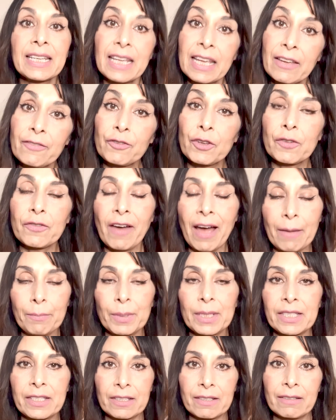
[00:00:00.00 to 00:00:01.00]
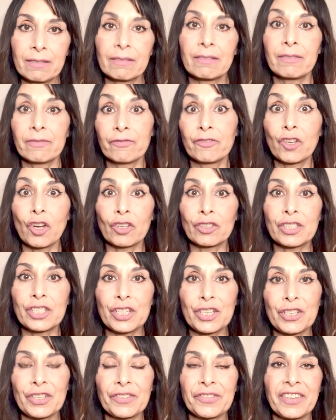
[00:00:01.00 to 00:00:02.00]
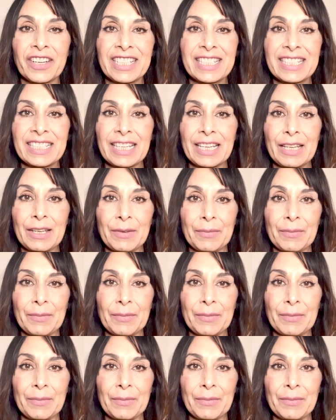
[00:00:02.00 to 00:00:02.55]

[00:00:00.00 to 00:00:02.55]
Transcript: if you've happened to gone to university.